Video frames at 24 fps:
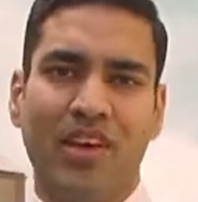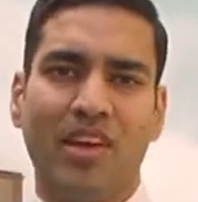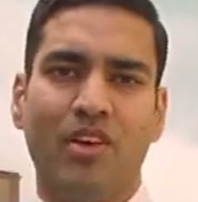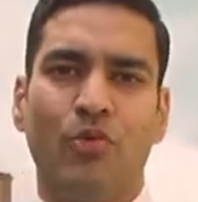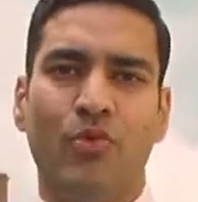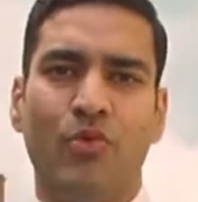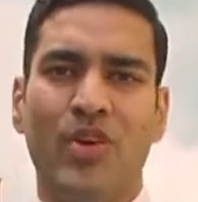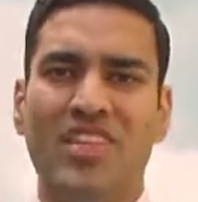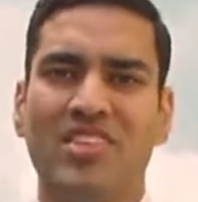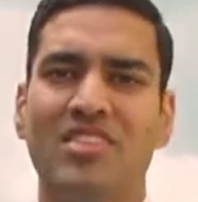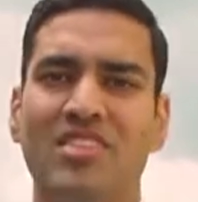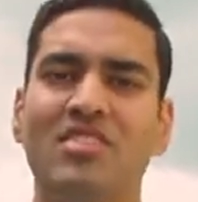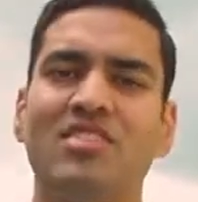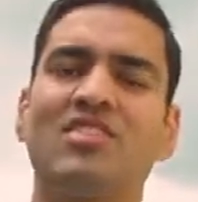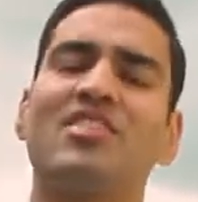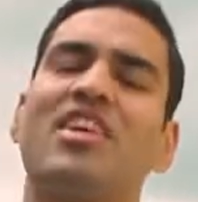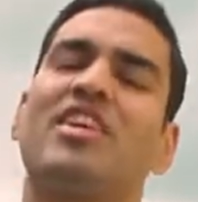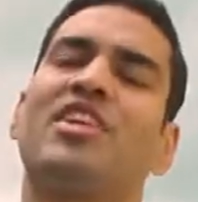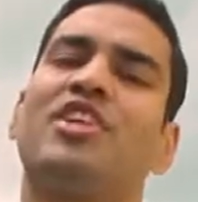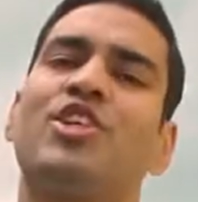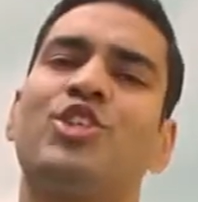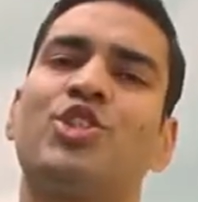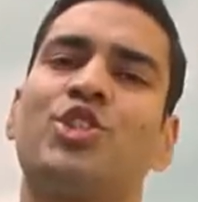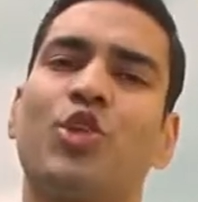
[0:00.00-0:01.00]
Recent
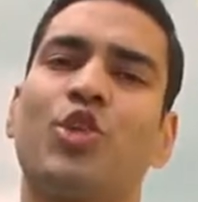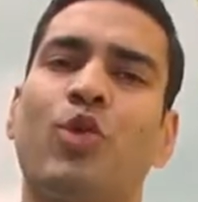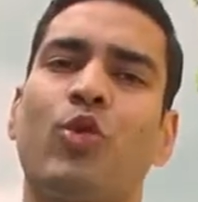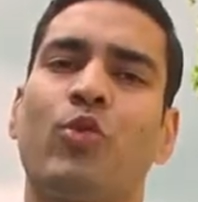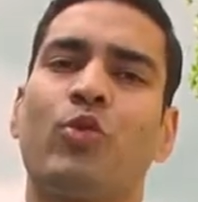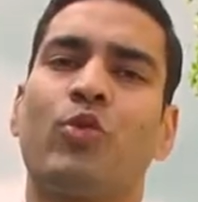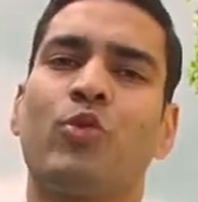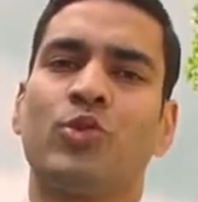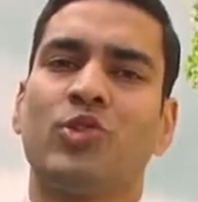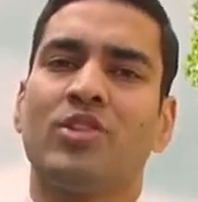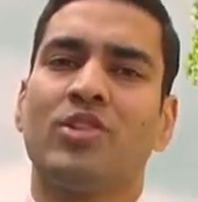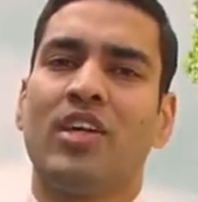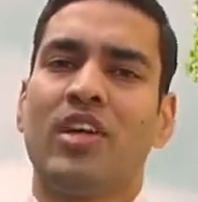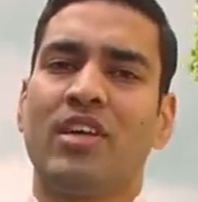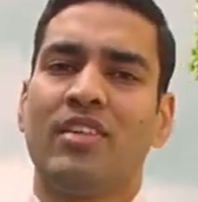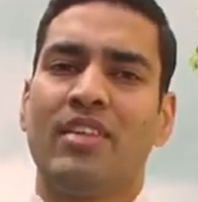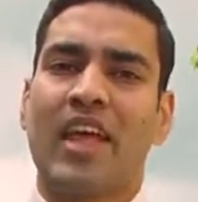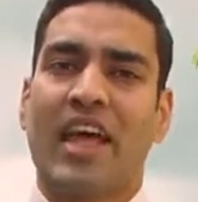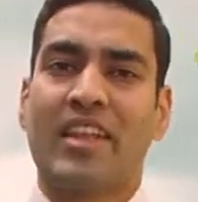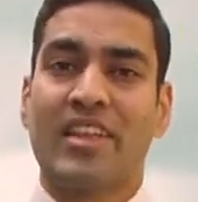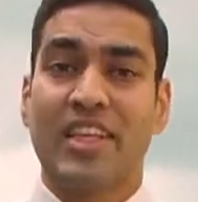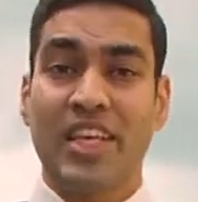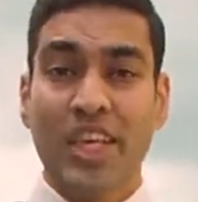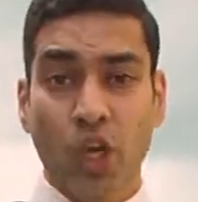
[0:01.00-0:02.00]
studies show
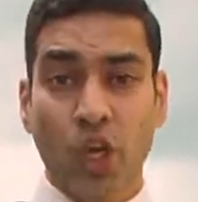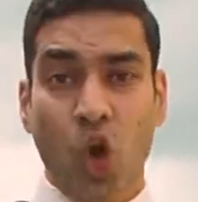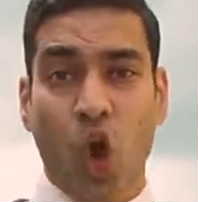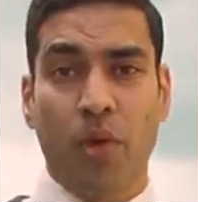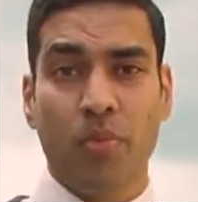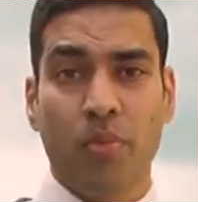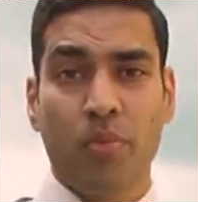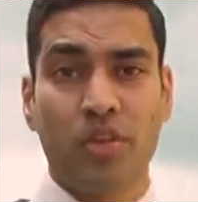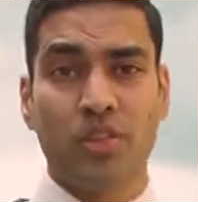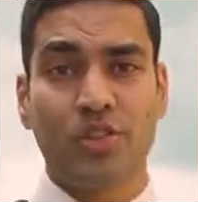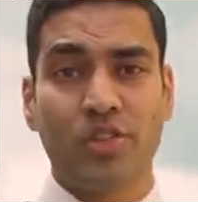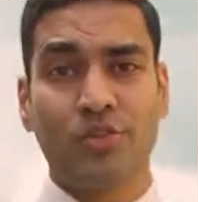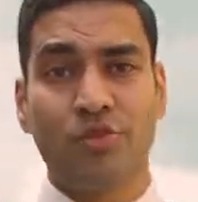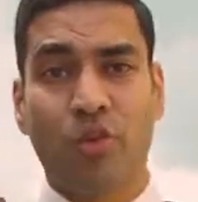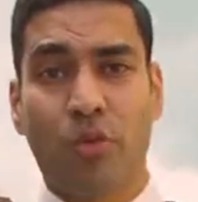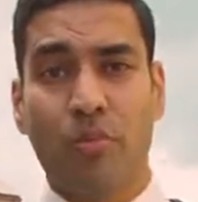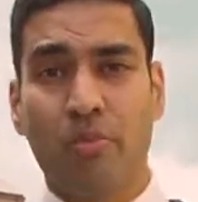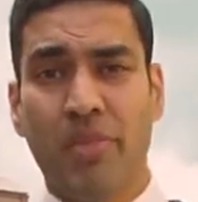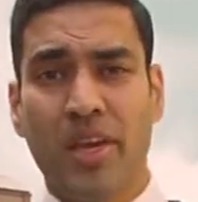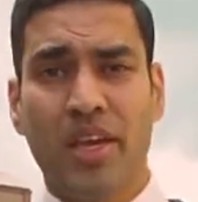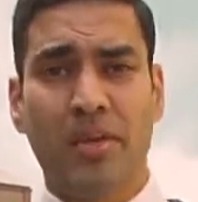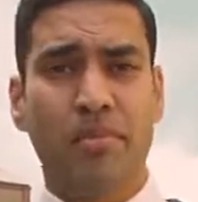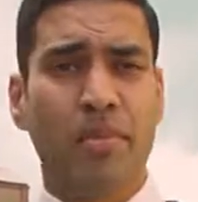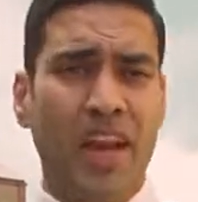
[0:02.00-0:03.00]
that e-commerce, from
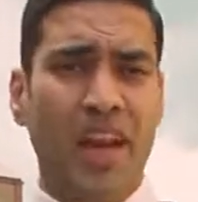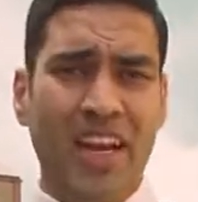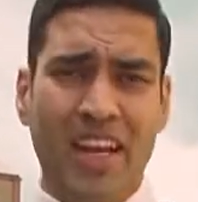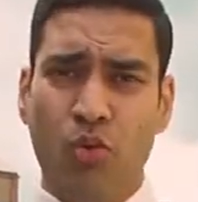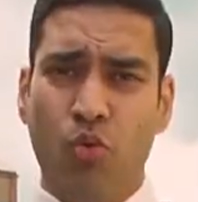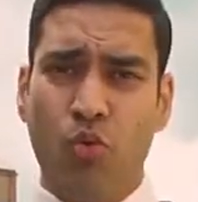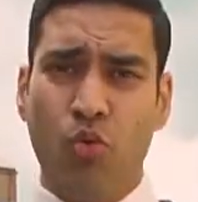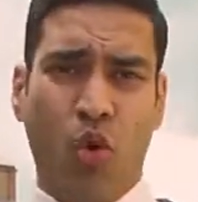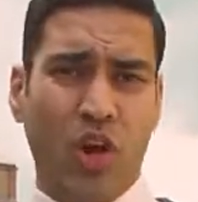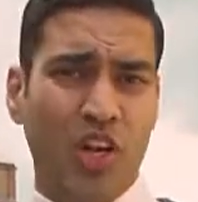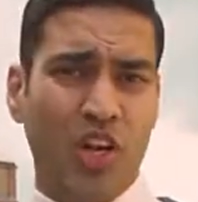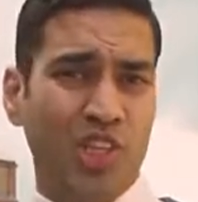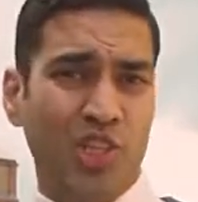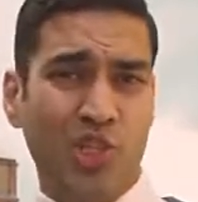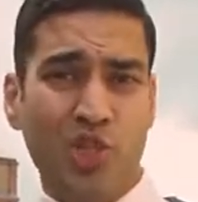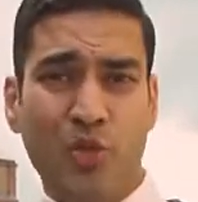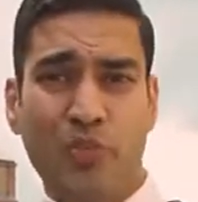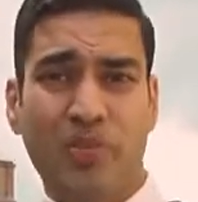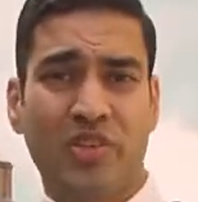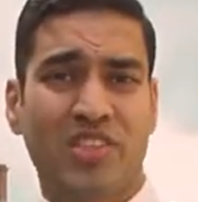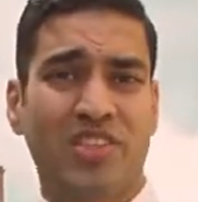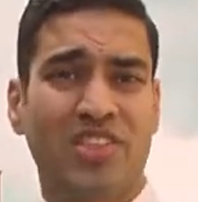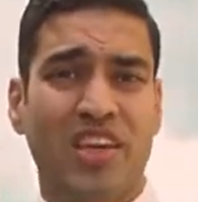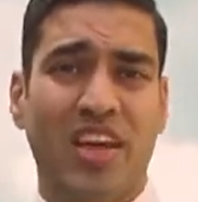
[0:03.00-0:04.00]
being merely 1 or
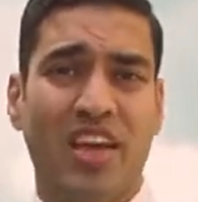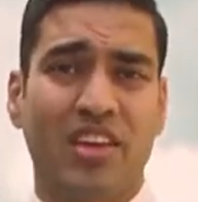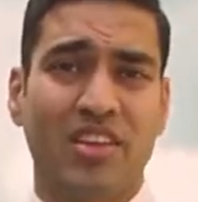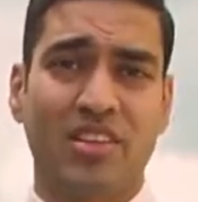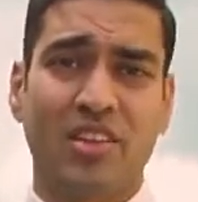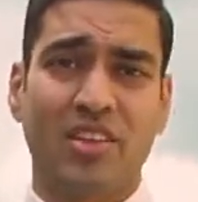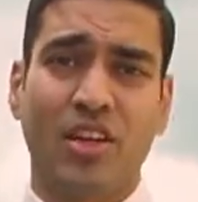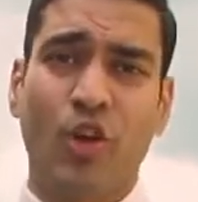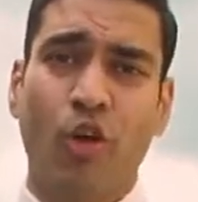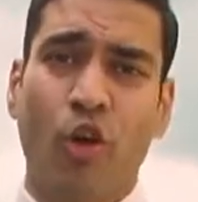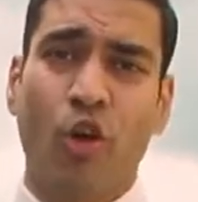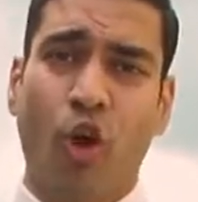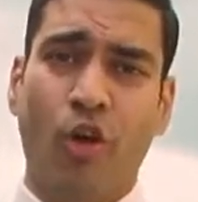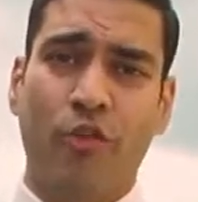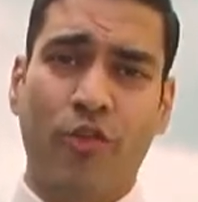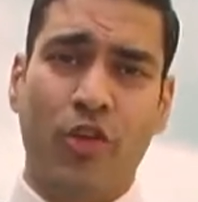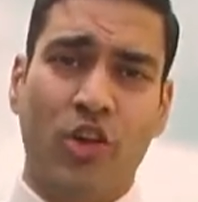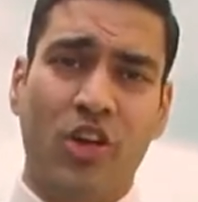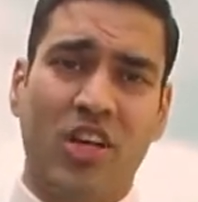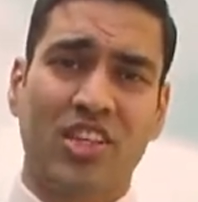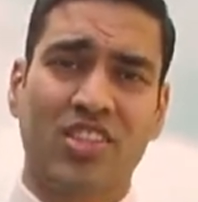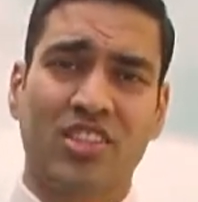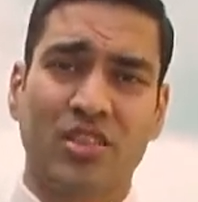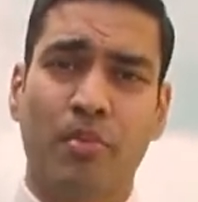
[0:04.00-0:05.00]
2% of your
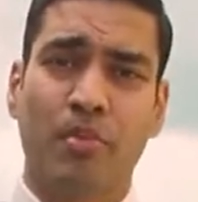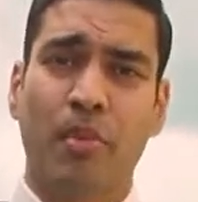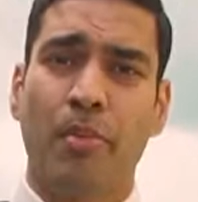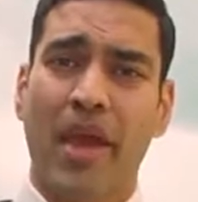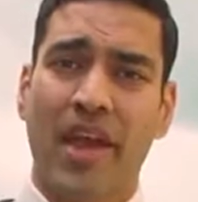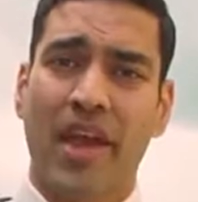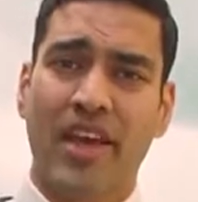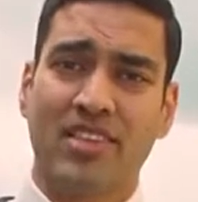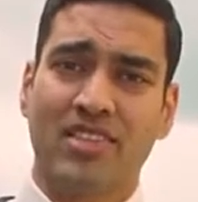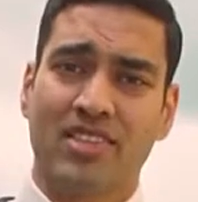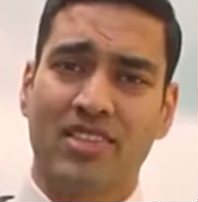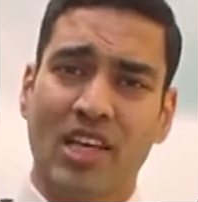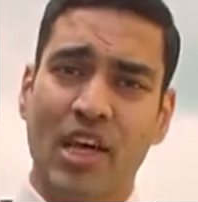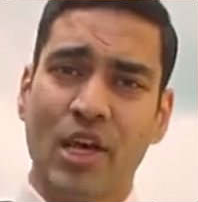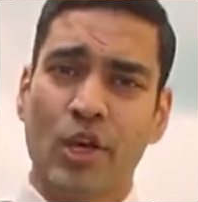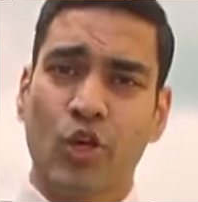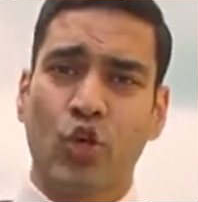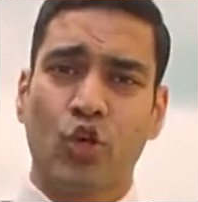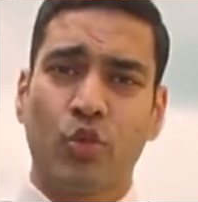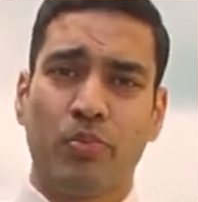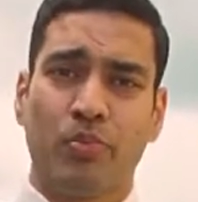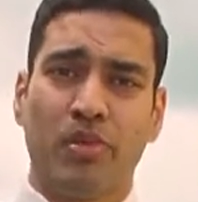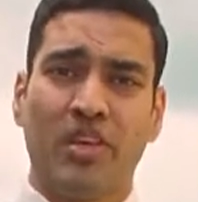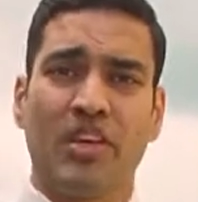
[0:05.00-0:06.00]
customer base,
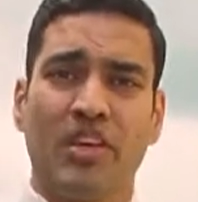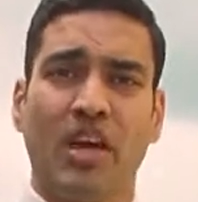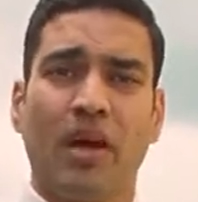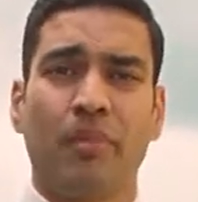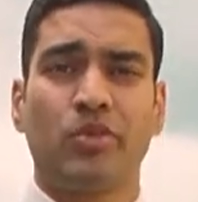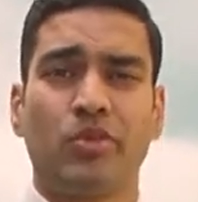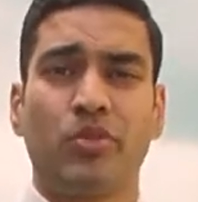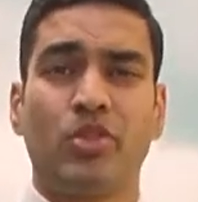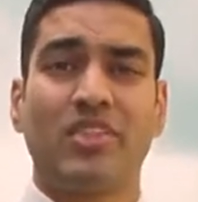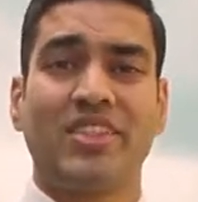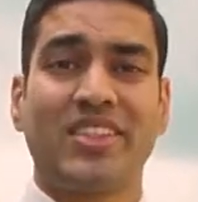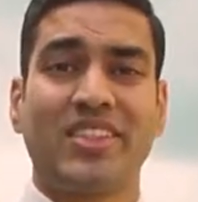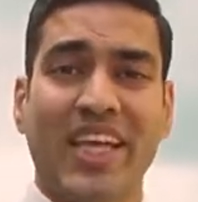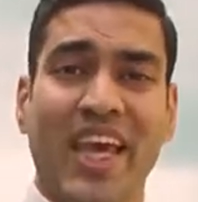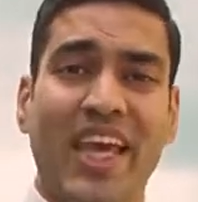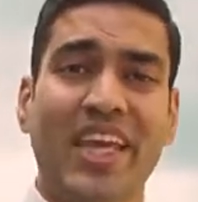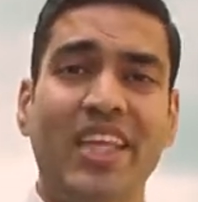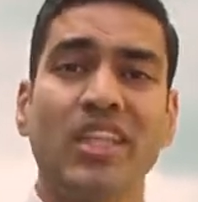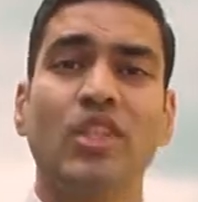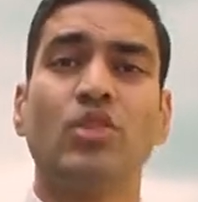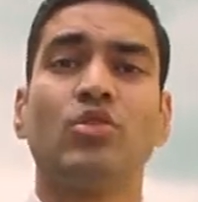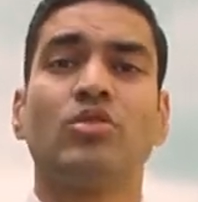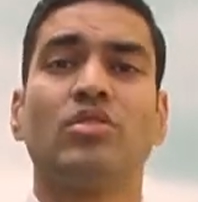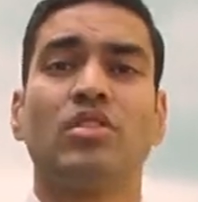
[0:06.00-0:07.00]
could be up to 10
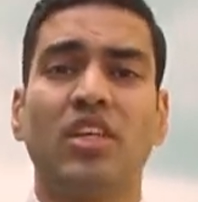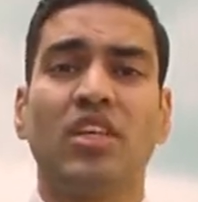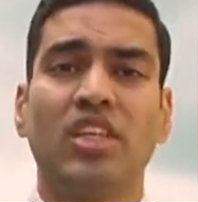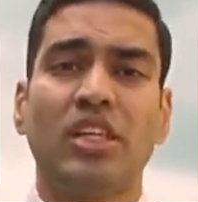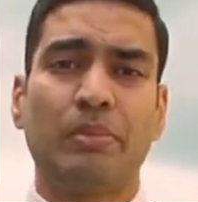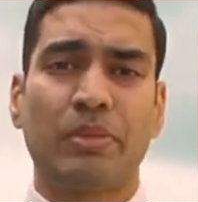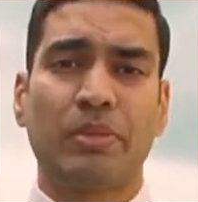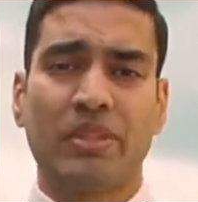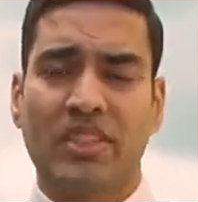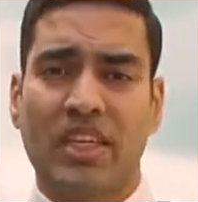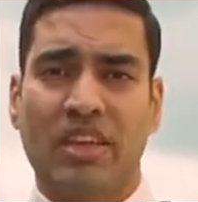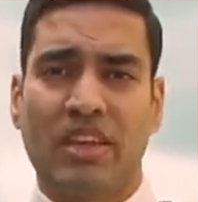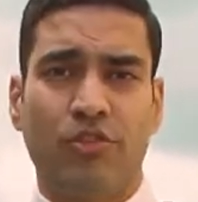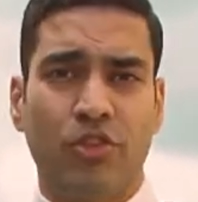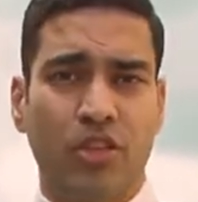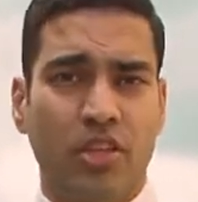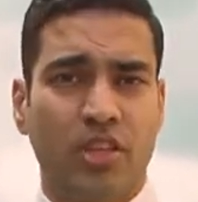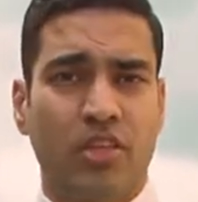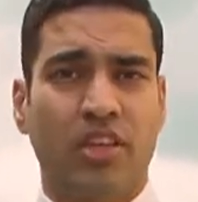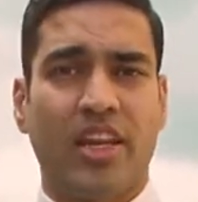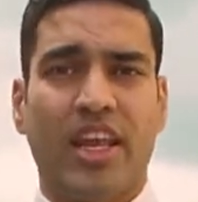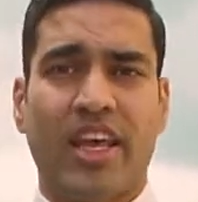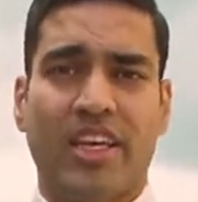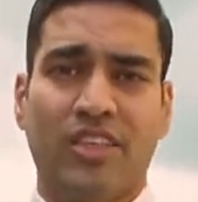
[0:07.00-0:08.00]
to 30% within
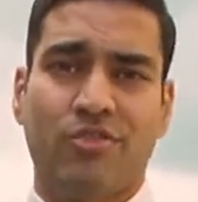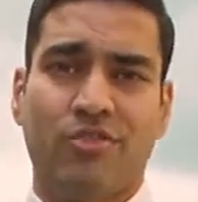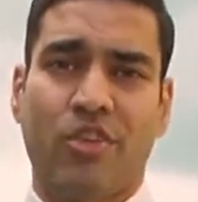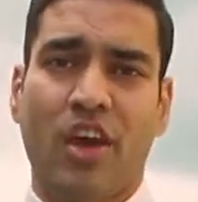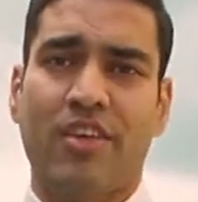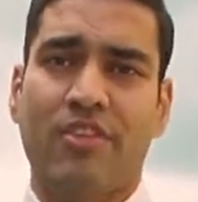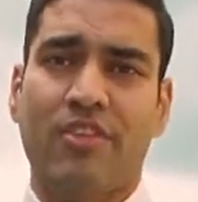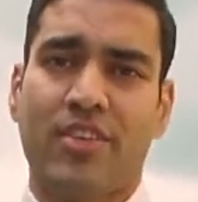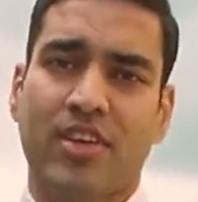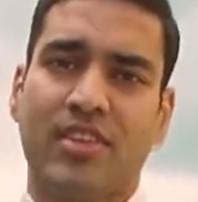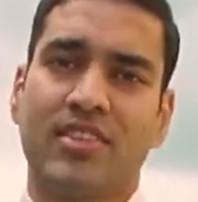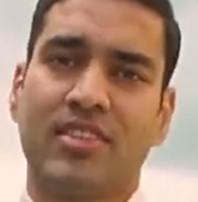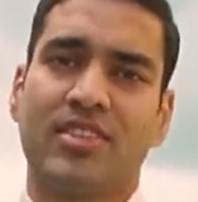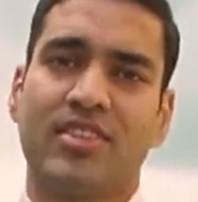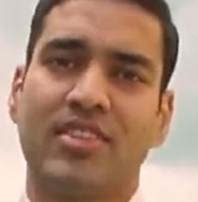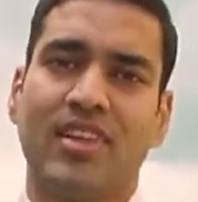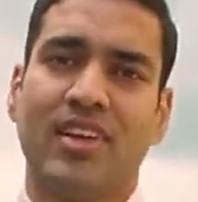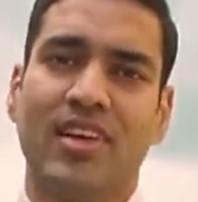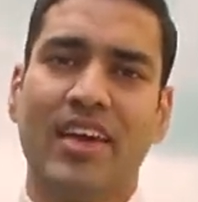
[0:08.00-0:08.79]
the next 5 years.